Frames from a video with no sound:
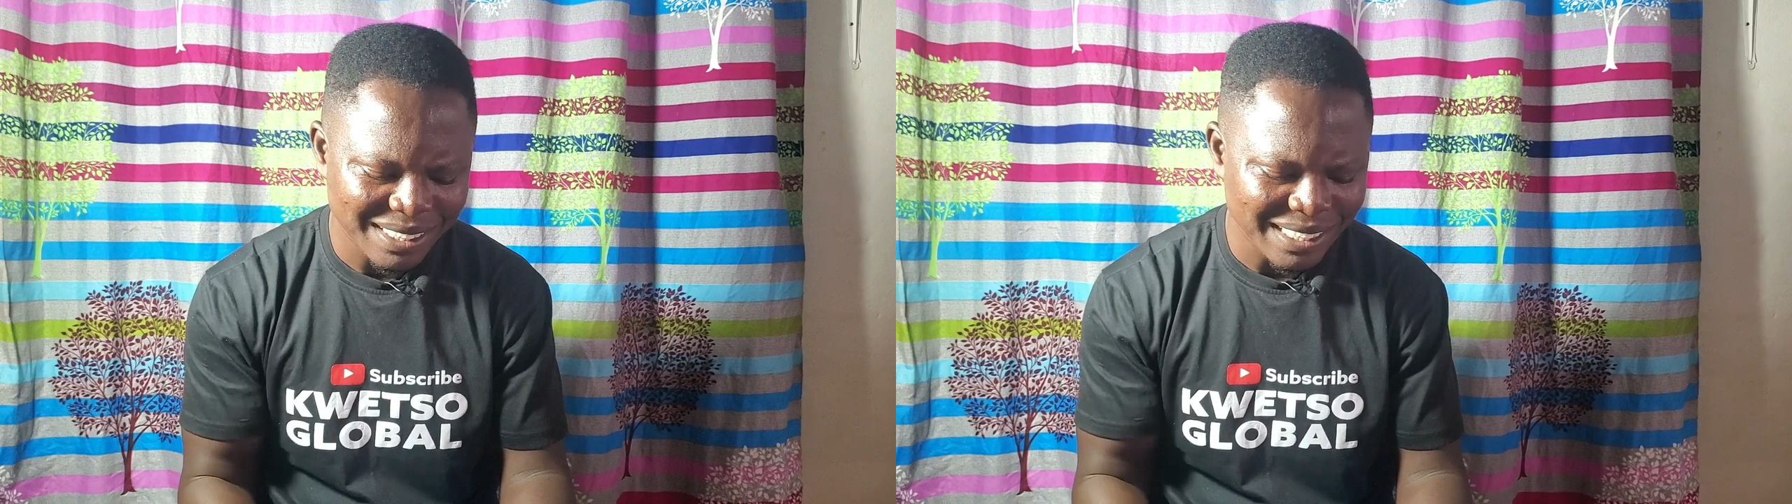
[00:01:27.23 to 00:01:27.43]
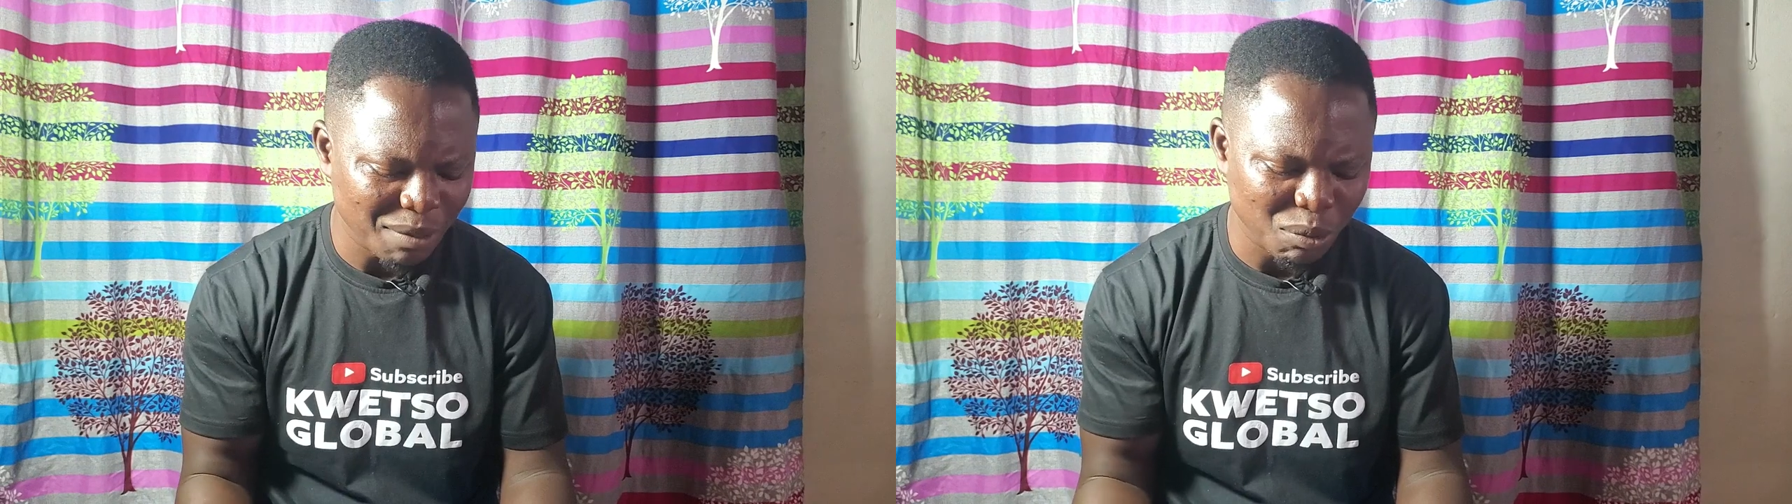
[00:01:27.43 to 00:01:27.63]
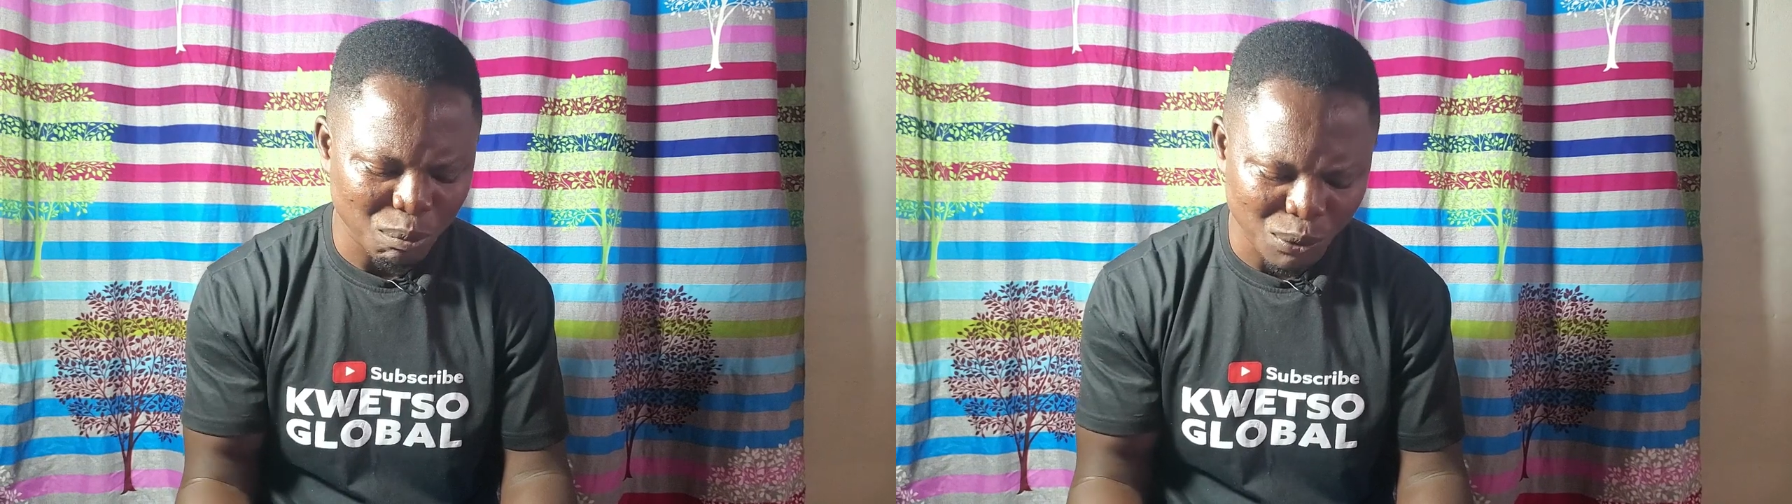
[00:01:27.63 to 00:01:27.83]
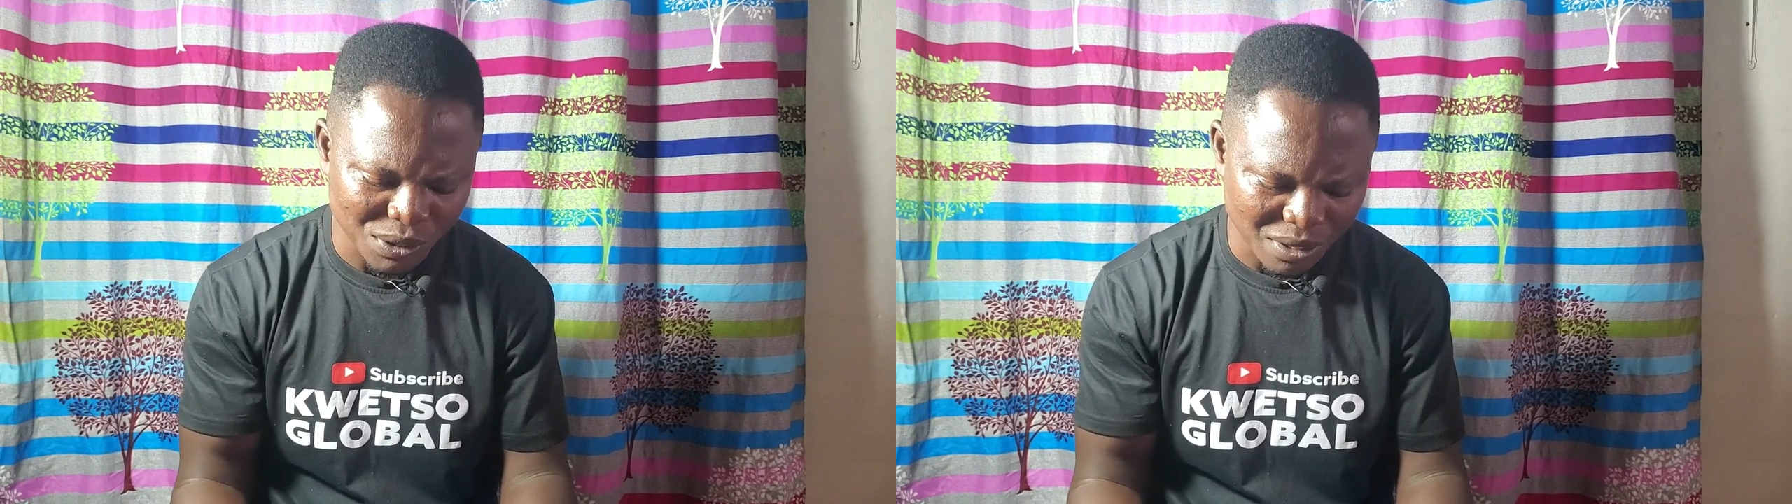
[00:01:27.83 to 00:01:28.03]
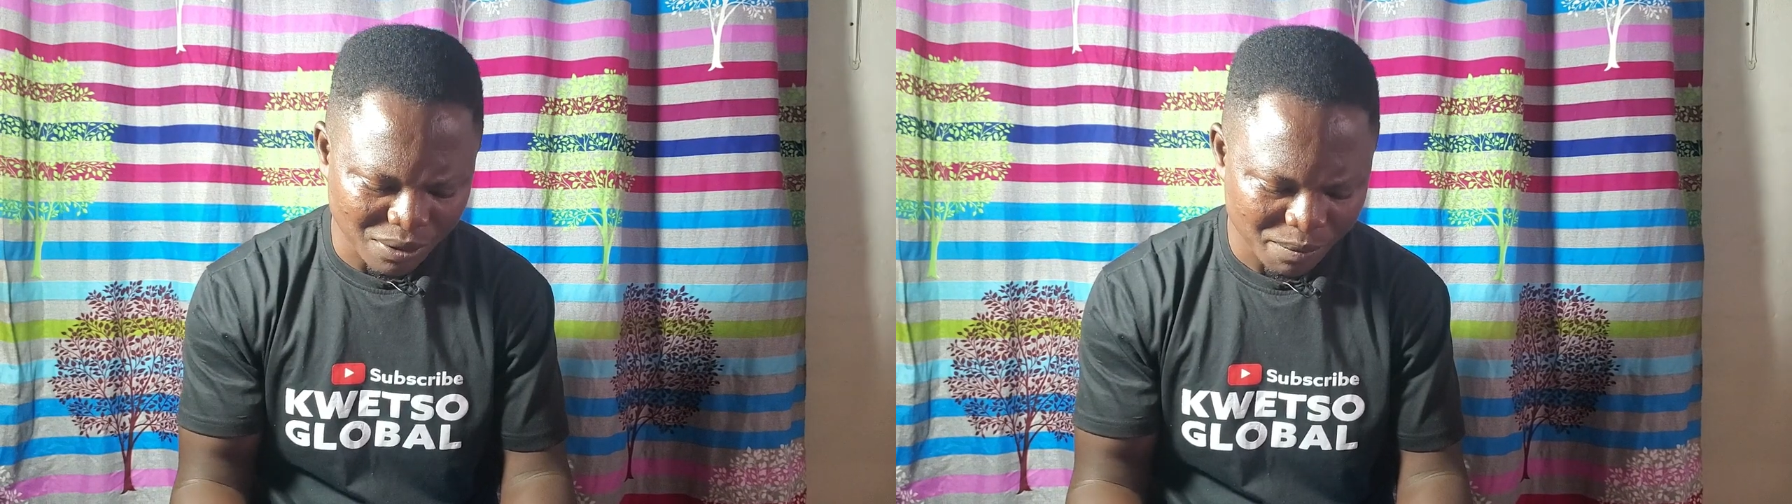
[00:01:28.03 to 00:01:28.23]
their
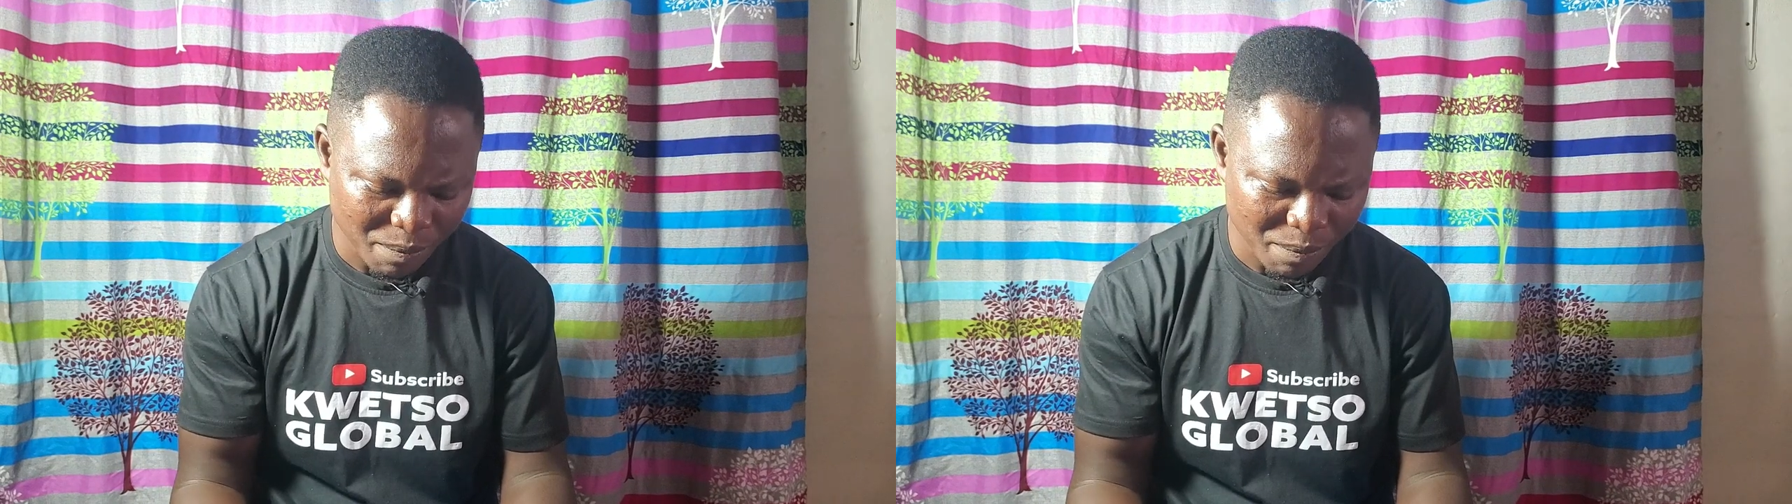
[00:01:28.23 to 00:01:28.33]
proposal.